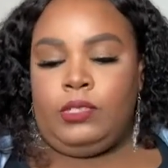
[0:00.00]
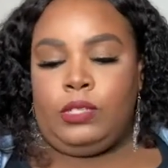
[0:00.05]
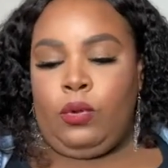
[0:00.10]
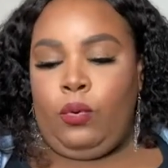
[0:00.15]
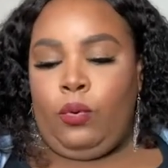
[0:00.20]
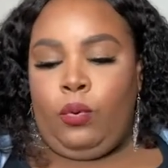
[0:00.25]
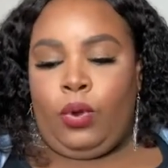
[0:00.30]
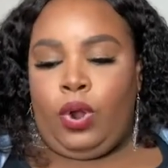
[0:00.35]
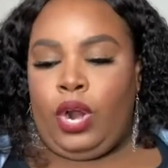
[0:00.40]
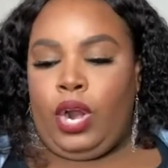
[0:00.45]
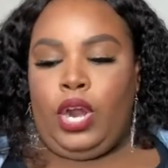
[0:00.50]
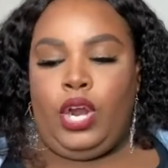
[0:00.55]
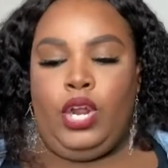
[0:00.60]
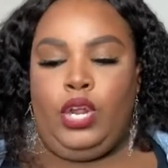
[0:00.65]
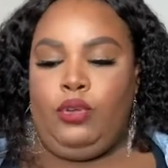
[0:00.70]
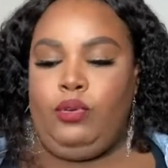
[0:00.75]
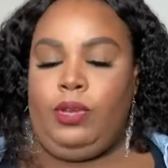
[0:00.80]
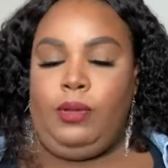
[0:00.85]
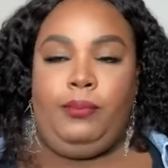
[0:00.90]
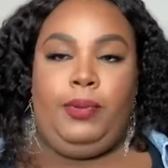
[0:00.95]
or
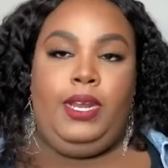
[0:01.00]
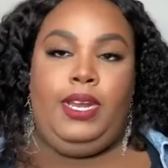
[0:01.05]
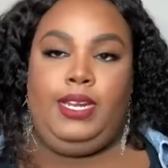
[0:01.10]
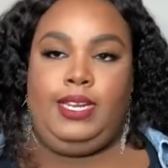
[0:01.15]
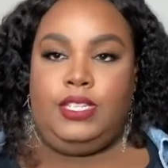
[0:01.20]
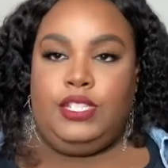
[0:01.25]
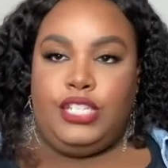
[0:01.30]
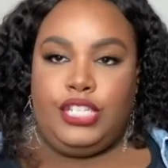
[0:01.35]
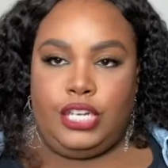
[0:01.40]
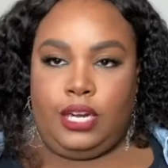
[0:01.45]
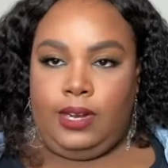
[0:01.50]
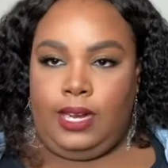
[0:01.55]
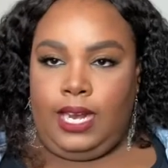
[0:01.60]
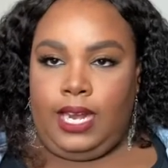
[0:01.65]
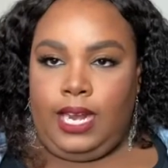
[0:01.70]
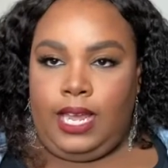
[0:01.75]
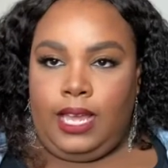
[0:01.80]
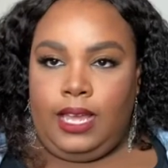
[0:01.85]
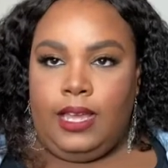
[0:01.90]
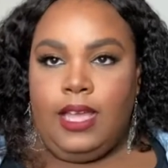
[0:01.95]
you can put an insert in
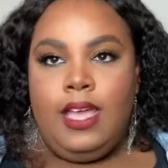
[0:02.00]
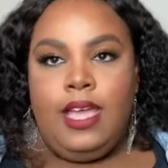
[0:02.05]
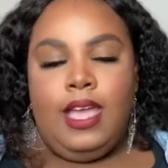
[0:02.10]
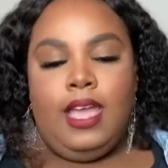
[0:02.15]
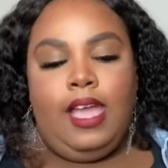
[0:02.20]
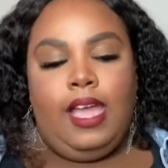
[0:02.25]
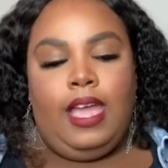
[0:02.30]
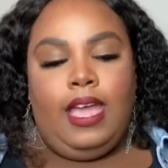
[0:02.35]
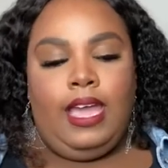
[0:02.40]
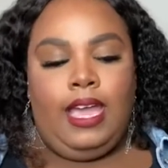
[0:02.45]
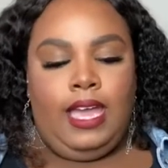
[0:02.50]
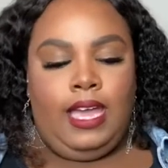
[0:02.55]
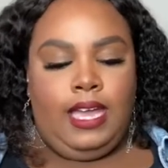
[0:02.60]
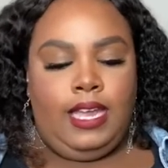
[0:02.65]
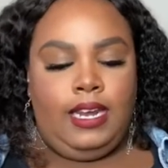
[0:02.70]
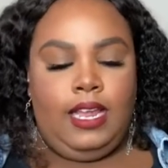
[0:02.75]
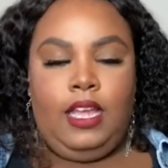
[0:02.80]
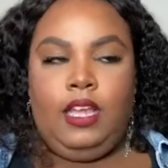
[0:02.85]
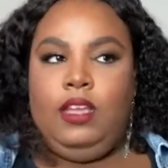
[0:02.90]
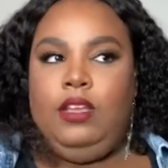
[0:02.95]
it
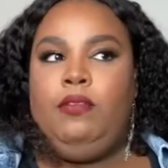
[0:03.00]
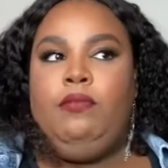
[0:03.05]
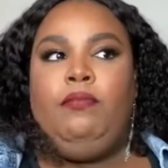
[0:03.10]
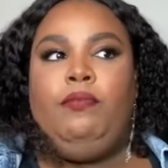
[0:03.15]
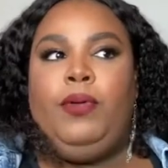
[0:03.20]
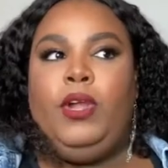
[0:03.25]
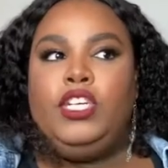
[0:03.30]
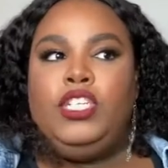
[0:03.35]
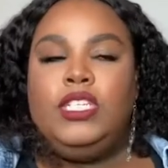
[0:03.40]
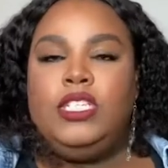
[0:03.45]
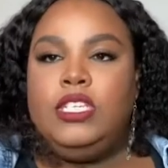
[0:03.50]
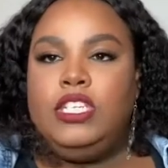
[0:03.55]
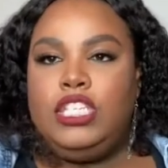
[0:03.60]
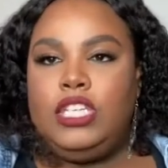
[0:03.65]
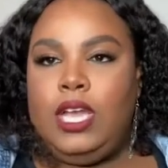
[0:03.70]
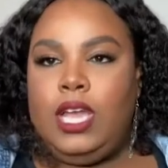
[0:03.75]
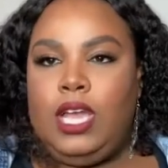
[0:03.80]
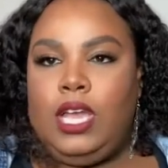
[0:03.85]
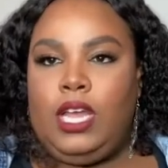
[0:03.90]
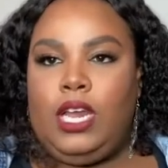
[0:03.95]
and purchase a
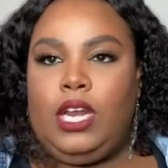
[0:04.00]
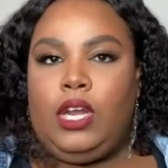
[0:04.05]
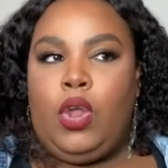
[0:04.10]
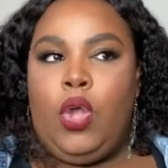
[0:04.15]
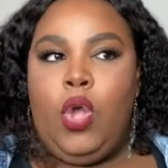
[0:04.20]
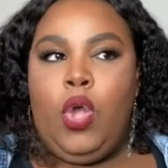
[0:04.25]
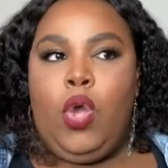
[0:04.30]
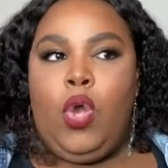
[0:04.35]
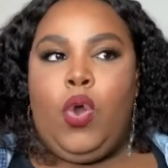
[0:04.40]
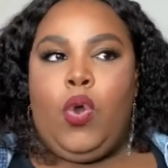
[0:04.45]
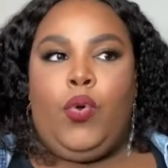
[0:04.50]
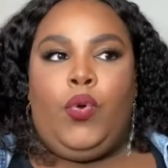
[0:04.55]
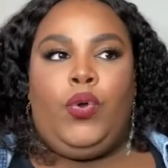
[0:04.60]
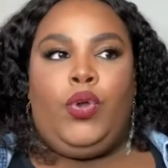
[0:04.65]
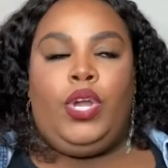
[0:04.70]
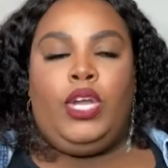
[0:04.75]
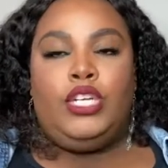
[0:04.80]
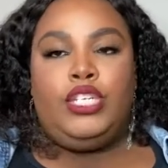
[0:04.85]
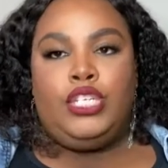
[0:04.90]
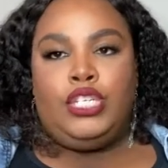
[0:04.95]
chain or
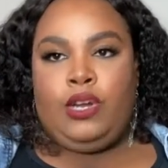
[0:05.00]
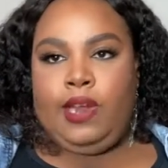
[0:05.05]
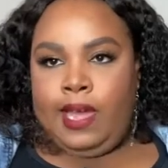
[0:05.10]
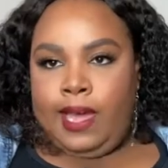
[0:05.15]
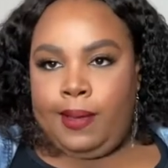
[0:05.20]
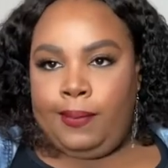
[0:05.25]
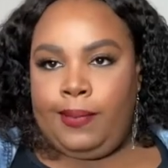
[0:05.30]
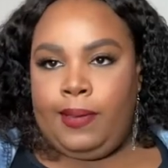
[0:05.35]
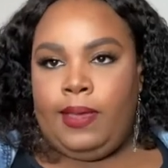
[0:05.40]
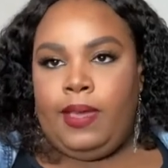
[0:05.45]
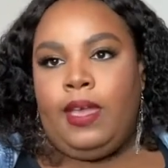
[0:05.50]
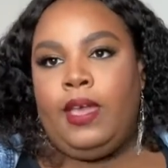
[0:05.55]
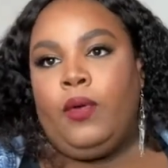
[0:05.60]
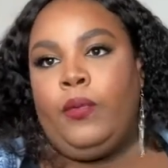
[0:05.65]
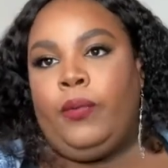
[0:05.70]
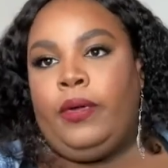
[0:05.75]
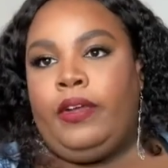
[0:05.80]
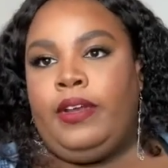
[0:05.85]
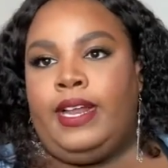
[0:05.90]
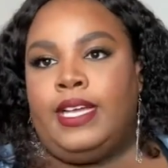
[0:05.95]
a strap and
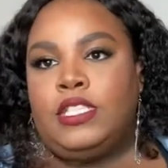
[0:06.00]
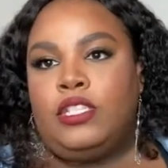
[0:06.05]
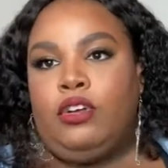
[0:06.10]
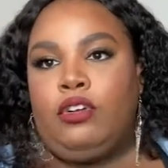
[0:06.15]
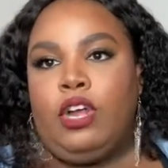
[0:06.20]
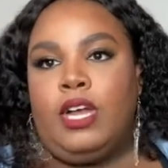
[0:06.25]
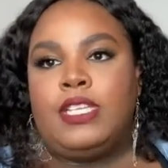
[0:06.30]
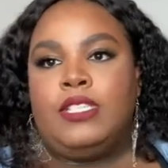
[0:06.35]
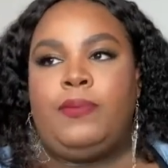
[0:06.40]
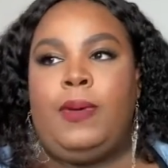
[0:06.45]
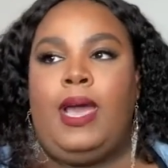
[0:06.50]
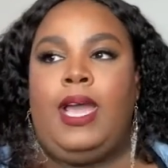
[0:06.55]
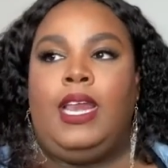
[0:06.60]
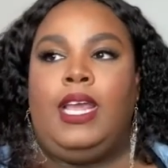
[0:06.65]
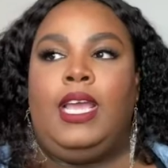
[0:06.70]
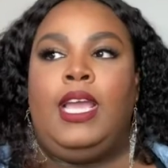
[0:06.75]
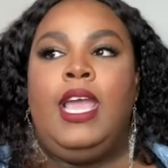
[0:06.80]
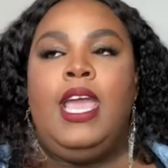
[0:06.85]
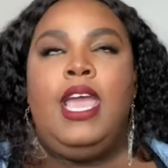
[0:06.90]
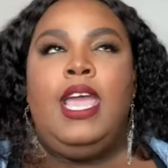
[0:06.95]
wear it as a crossbody.
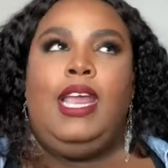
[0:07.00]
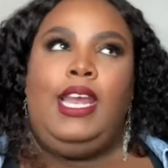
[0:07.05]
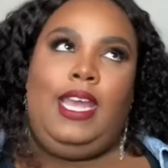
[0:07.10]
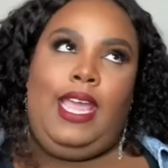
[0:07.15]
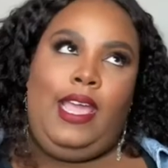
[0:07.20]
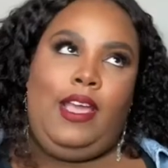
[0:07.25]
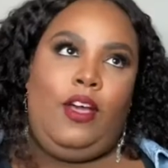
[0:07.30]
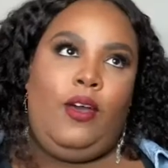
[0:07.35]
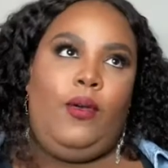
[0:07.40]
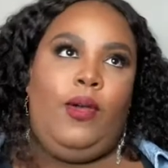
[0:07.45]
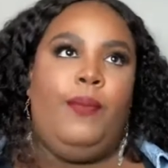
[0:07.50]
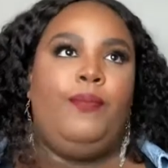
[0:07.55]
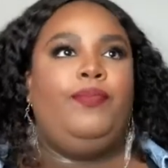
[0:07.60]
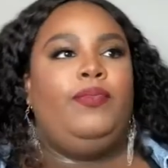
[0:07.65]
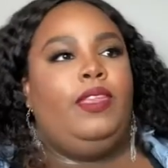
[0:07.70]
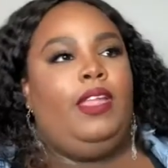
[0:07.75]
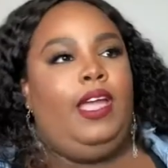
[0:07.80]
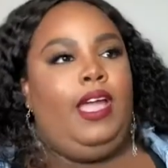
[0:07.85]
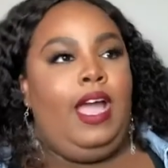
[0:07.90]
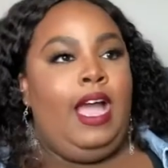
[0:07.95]
Now,
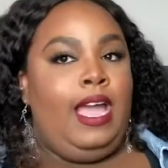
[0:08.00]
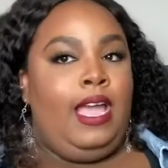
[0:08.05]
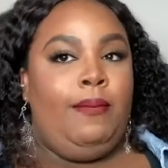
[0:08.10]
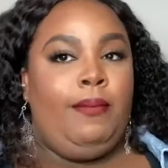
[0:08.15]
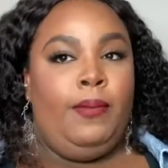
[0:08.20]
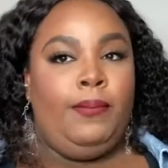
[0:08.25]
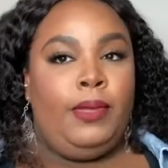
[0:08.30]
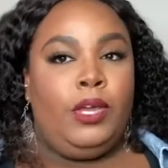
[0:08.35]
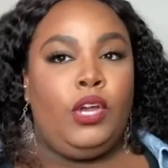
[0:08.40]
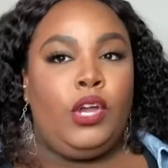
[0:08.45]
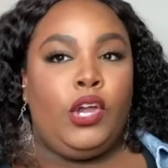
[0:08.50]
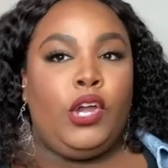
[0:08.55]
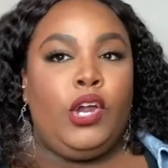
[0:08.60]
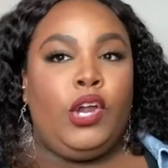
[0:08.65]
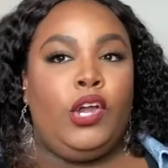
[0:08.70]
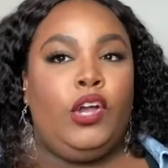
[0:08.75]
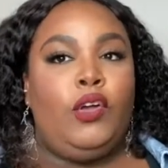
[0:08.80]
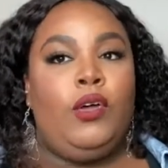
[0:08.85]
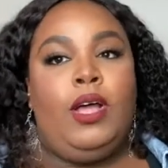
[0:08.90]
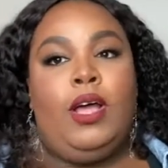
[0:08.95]
I am a big
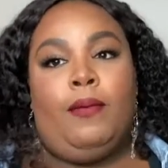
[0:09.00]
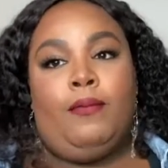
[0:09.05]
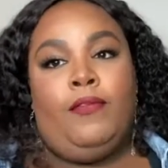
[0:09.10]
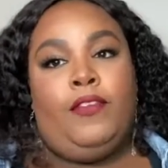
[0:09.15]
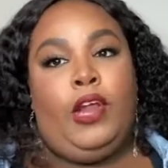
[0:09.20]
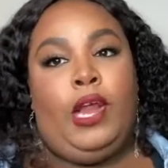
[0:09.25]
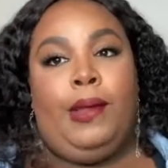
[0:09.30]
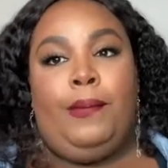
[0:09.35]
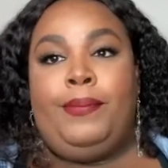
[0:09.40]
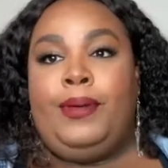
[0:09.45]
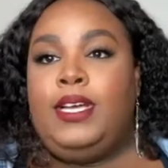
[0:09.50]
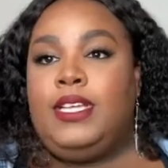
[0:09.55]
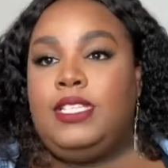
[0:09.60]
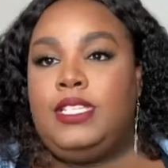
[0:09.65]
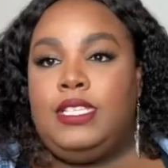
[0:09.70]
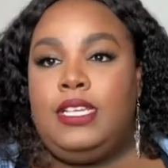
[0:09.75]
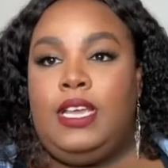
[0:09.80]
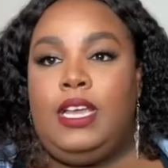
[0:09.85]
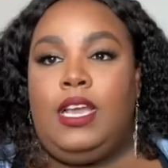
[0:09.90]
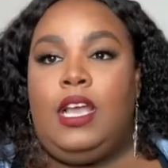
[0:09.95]
girl, I'm very
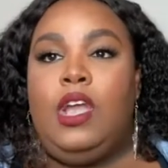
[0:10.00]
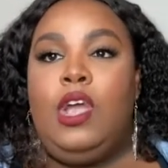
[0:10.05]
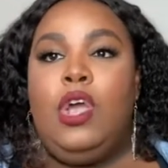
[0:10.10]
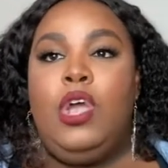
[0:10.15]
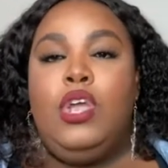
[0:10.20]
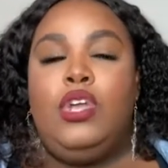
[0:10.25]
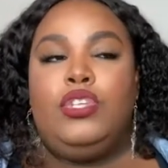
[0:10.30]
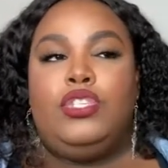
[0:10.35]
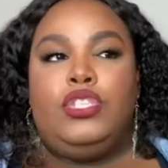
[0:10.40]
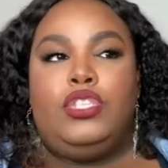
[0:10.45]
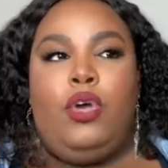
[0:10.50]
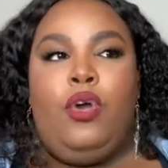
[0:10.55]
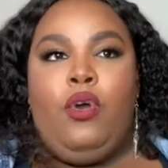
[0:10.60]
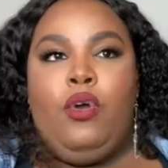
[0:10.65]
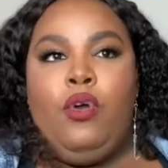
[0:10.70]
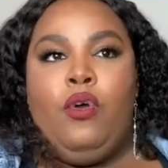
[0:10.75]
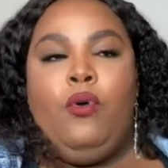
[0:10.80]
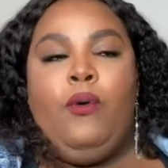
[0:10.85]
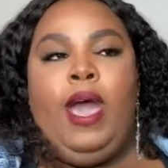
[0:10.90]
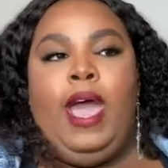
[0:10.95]
busty,
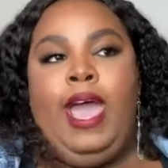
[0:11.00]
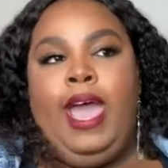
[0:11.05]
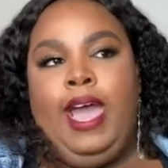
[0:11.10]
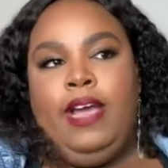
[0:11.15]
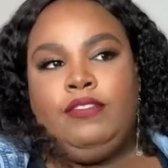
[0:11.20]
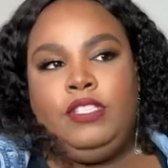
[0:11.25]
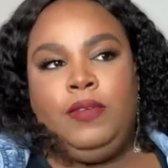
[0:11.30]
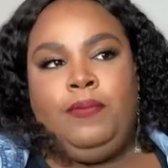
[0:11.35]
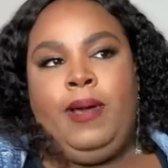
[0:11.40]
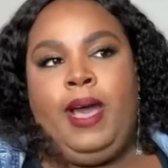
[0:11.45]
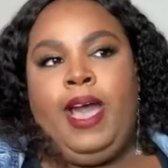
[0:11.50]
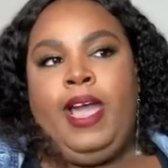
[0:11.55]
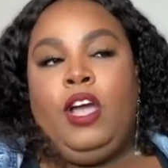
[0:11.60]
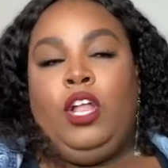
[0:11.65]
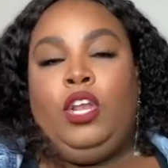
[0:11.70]
so I had to buy a